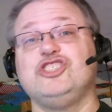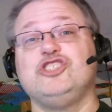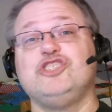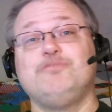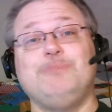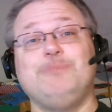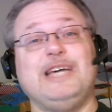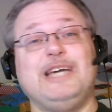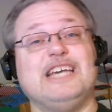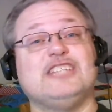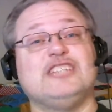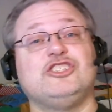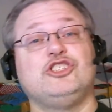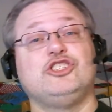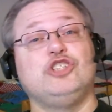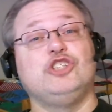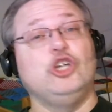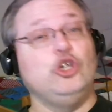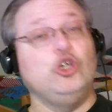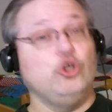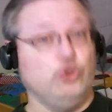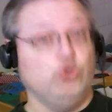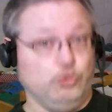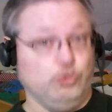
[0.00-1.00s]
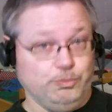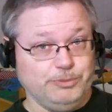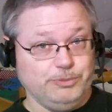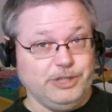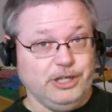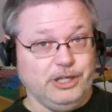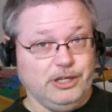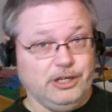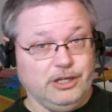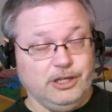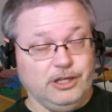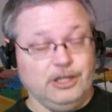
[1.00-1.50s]
be
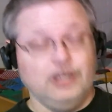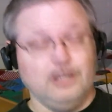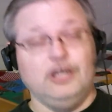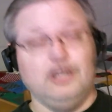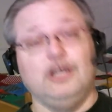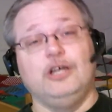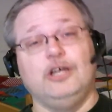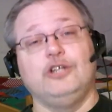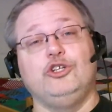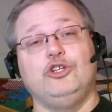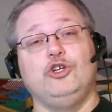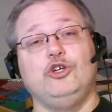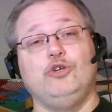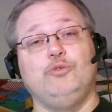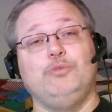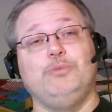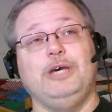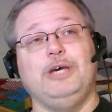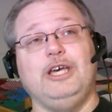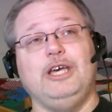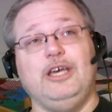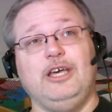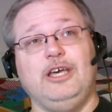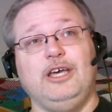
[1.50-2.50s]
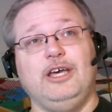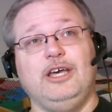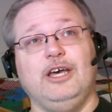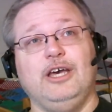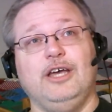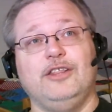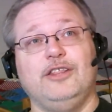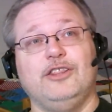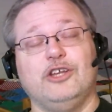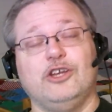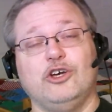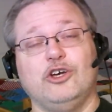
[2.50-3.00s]
assumed to be
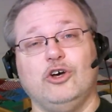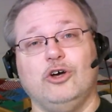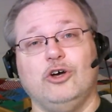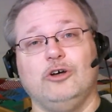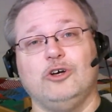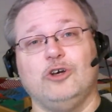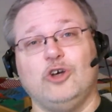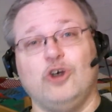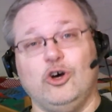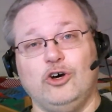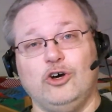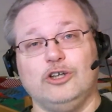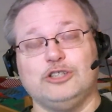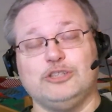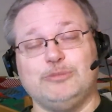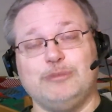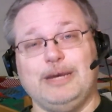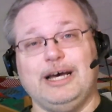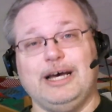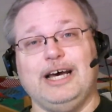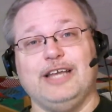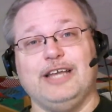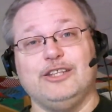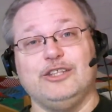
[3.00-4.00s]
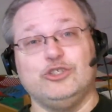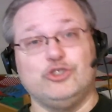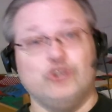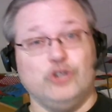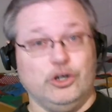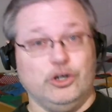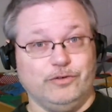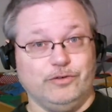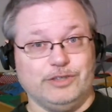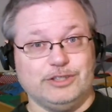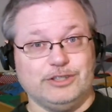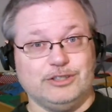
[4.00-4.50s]
caused by the
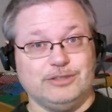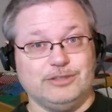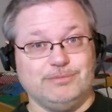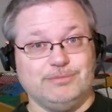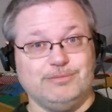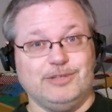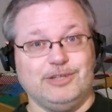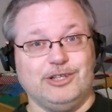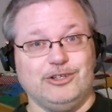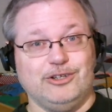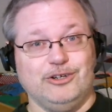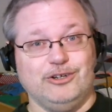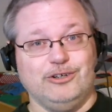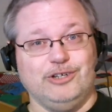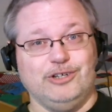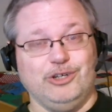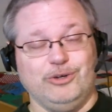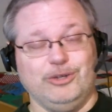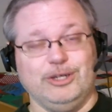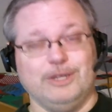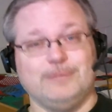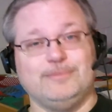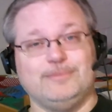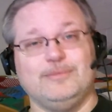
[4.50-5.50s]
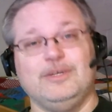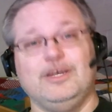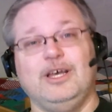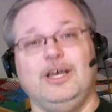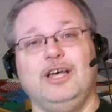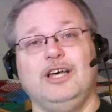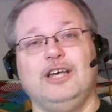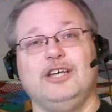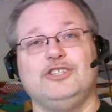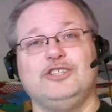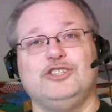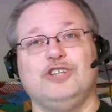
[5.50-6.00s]
service that they're doing.
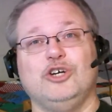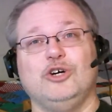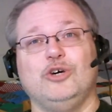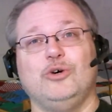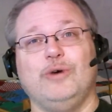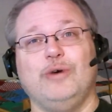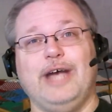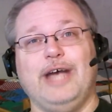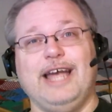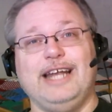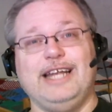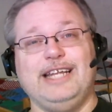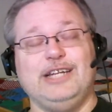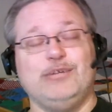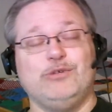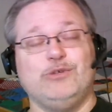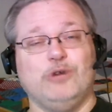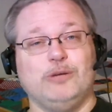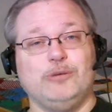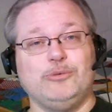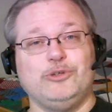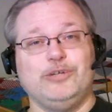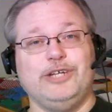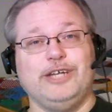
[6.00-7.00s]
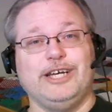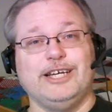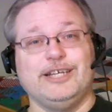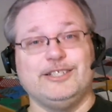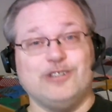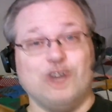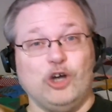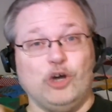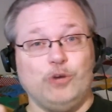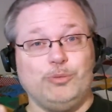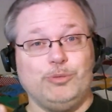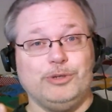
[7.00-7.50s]
So any trouble
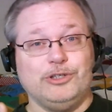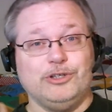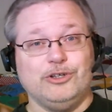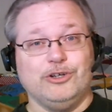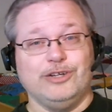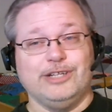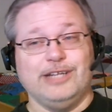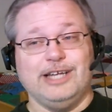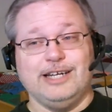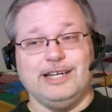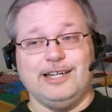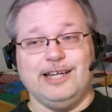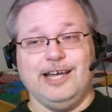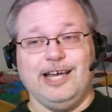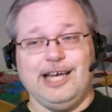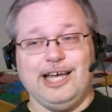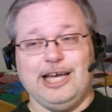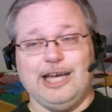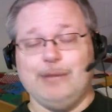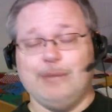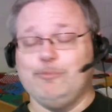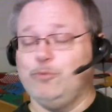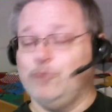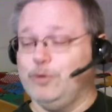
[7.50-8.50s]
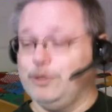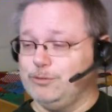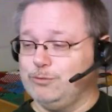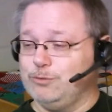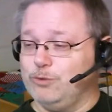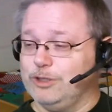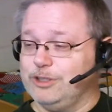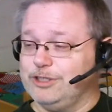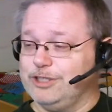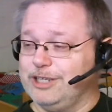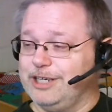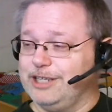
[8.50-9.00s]
tickets open during that time,
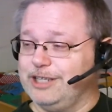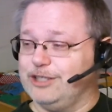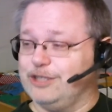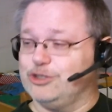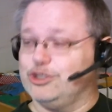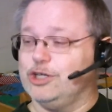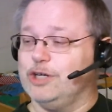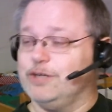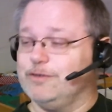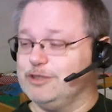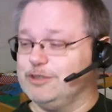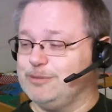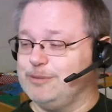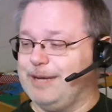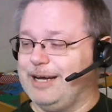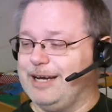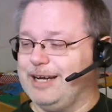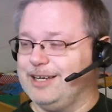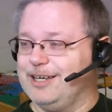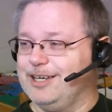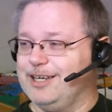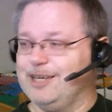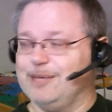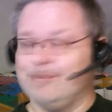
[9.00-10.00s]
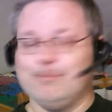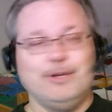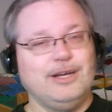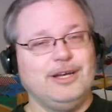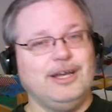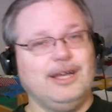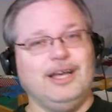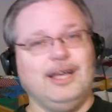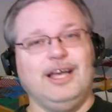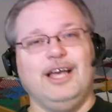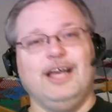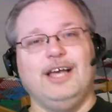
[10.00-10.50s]
once they got the service back up,
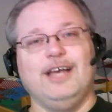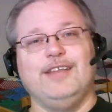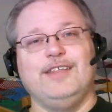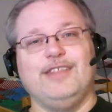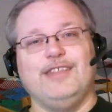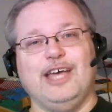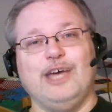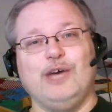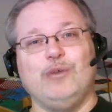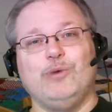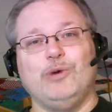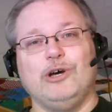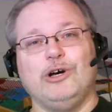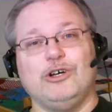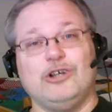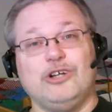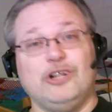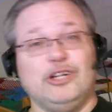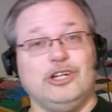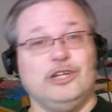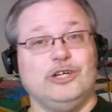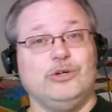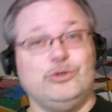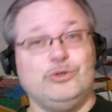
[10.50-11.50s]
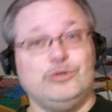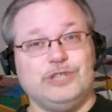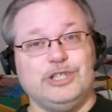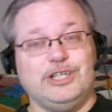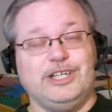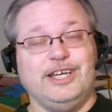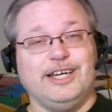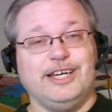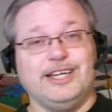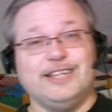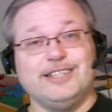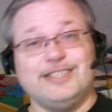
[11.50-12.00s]
they will close the
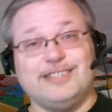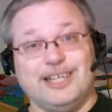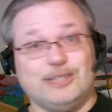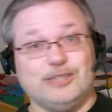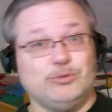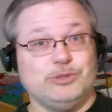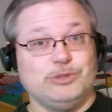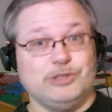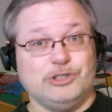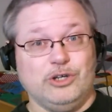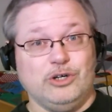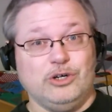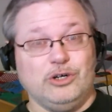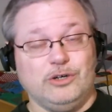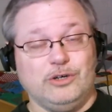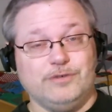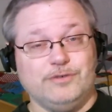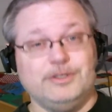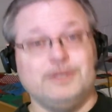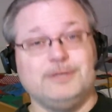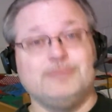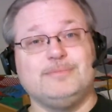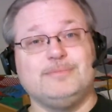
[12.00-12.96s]
tickets as resolved,